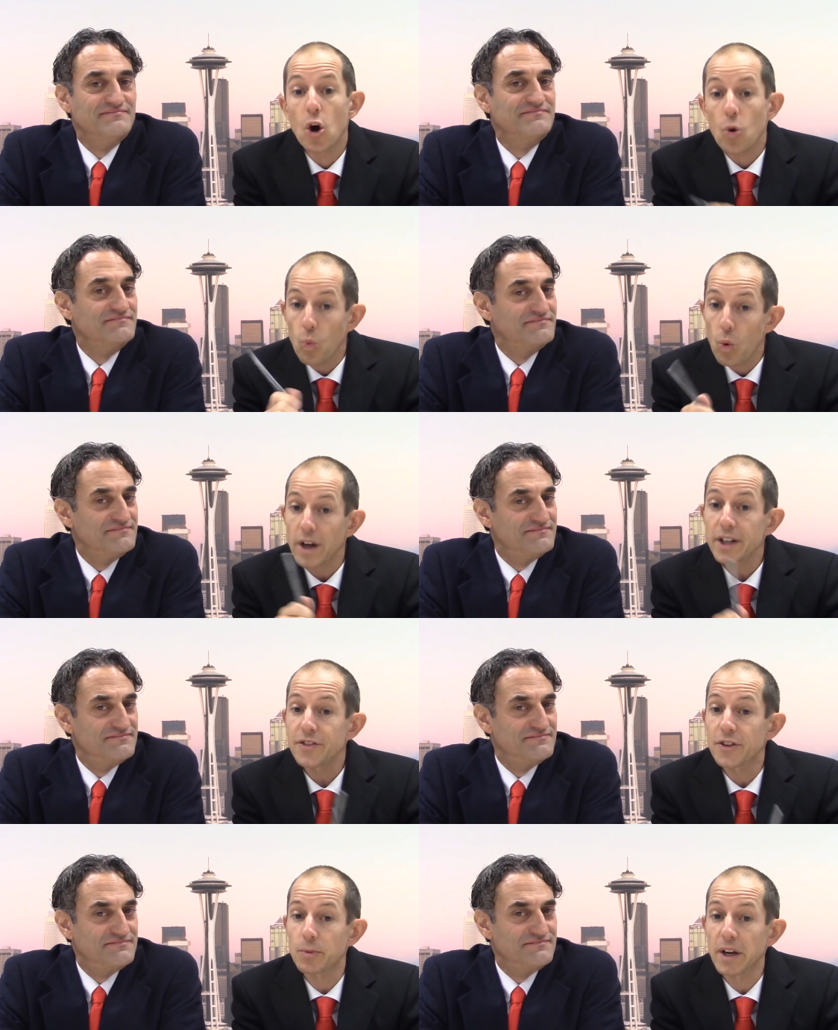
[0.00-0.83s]
Speaker 1: One is
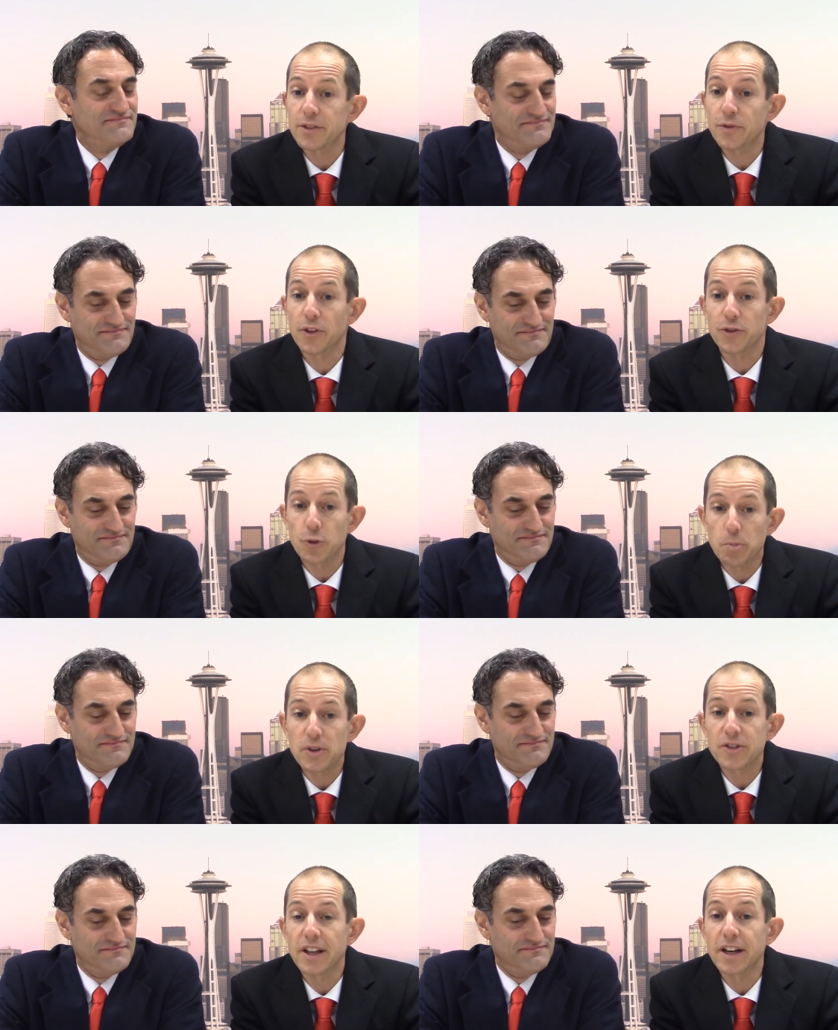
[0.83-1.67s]
the race for the
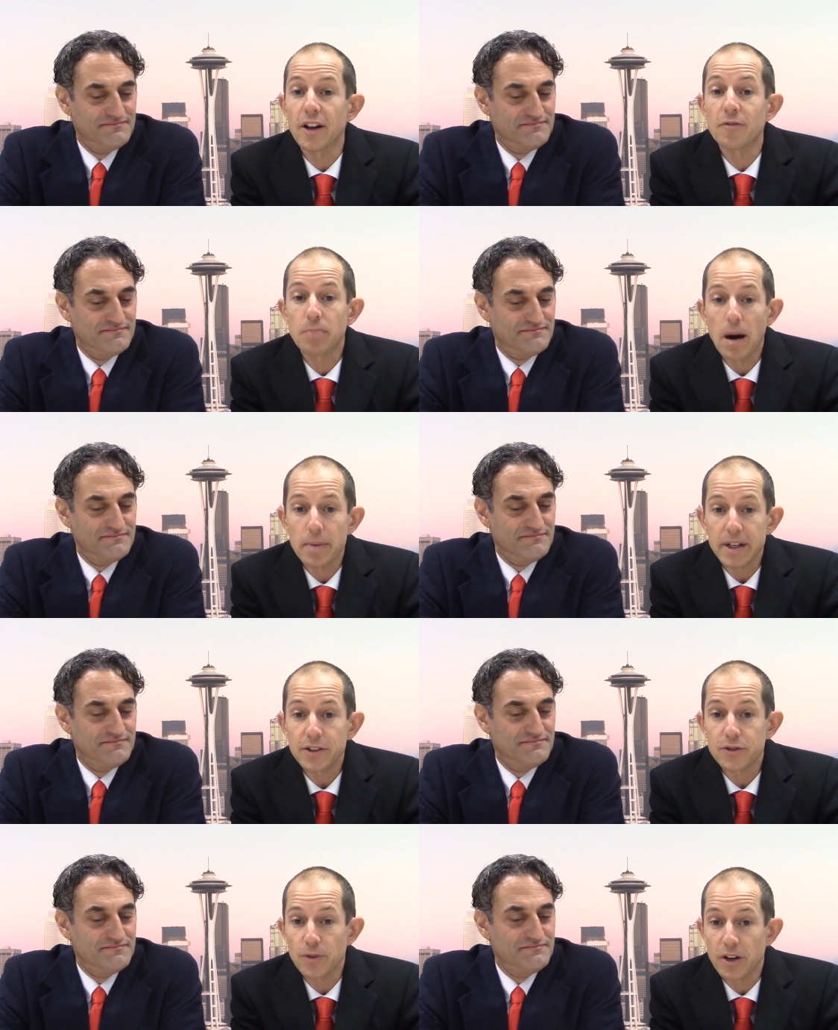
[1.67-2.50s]
superintendent of public
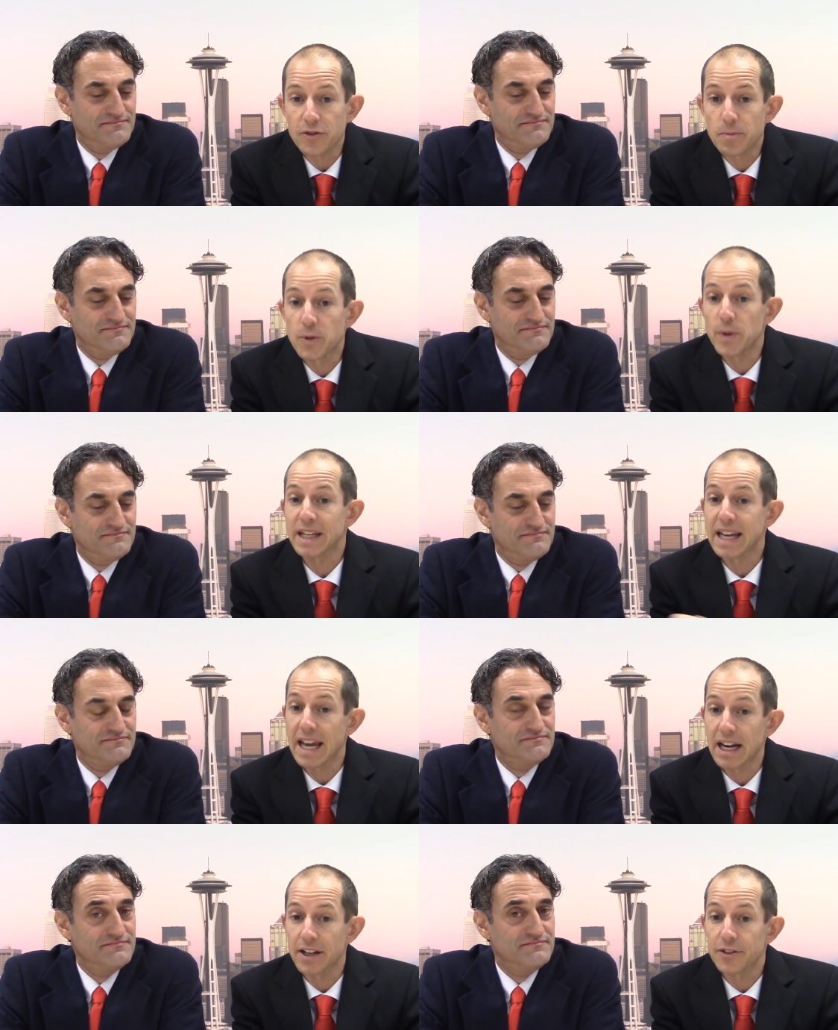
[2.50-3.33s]
instruction between
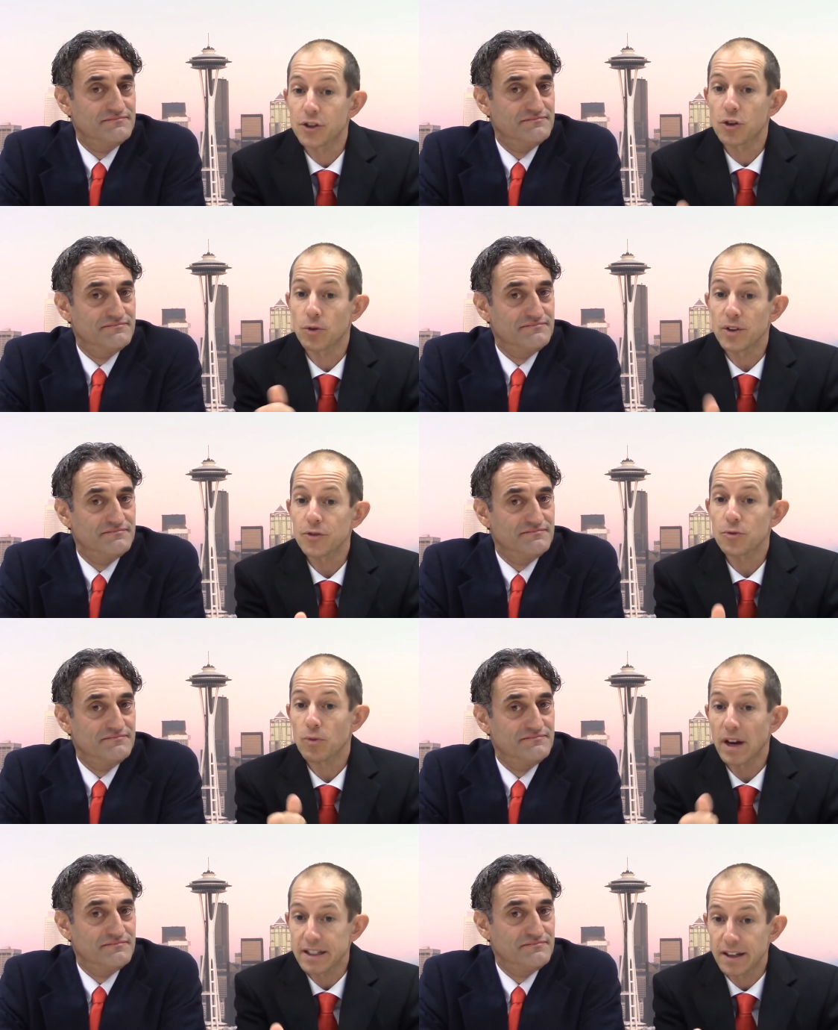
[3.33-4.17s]
candidates Chris
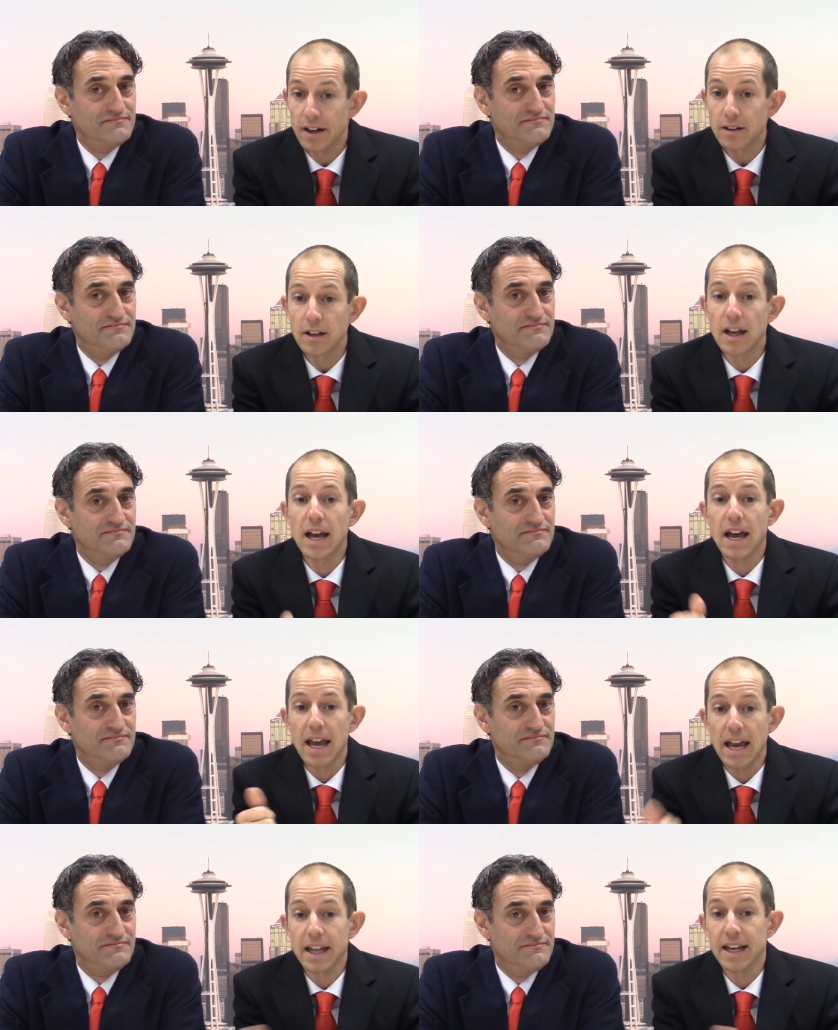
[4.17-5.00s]
Reykdal
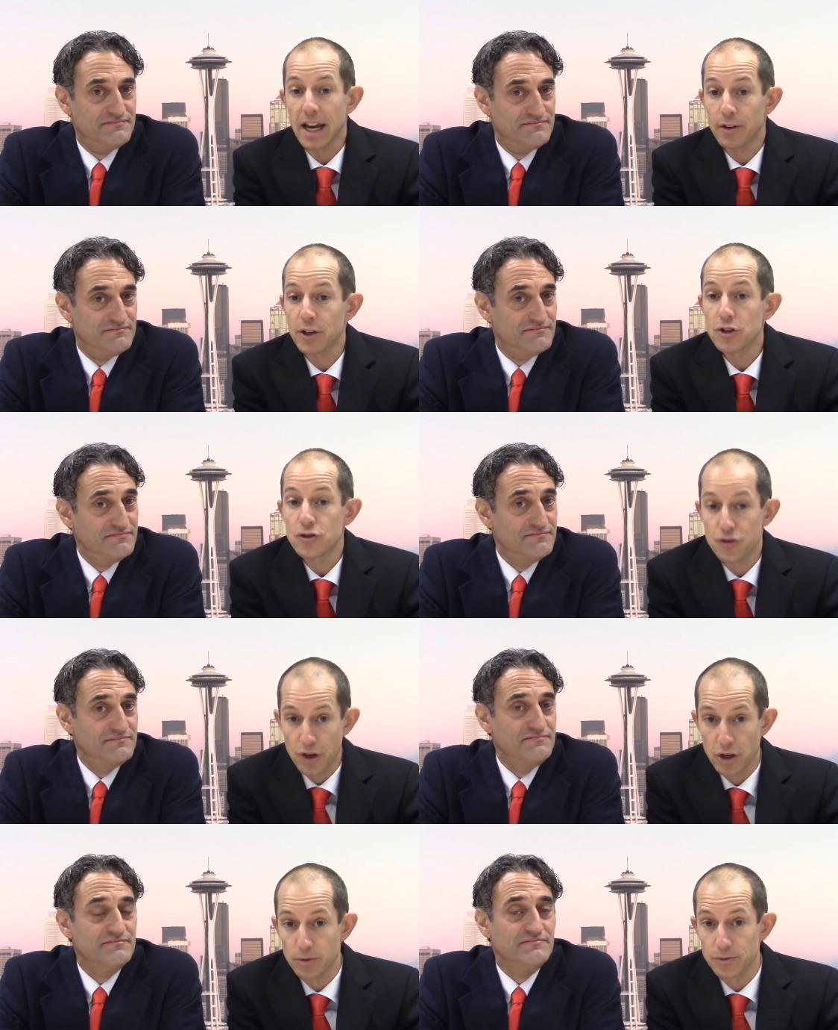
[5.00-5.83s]
and Erin
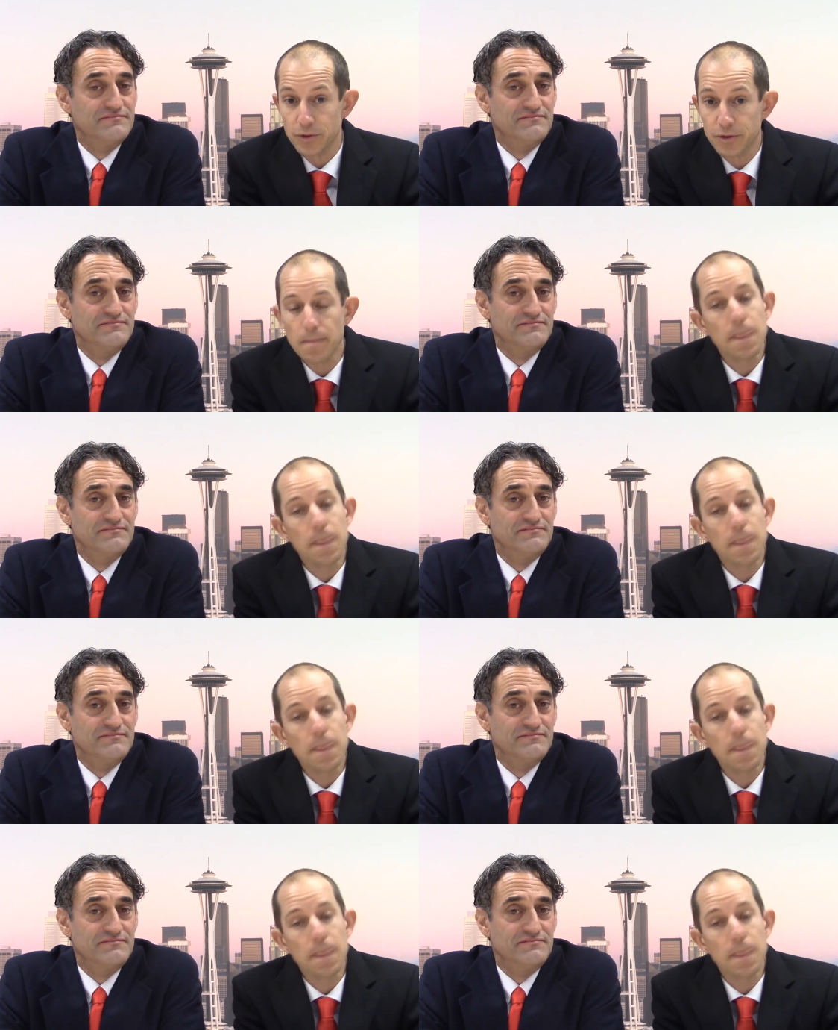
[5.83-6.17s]
Jones.